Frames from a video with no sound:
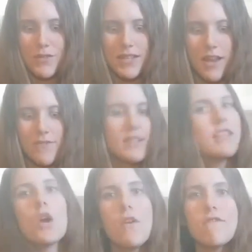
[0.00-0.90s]
of safety
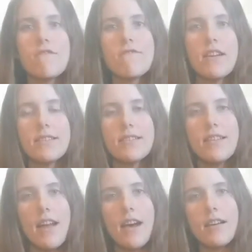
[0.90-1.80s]
that we've
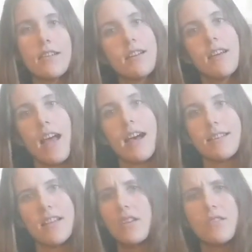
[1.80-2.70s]
invested
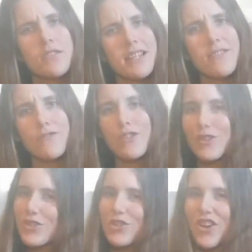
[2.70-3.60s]
ourselves in for
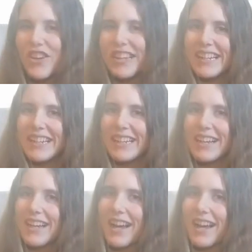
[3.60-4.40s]
this journey,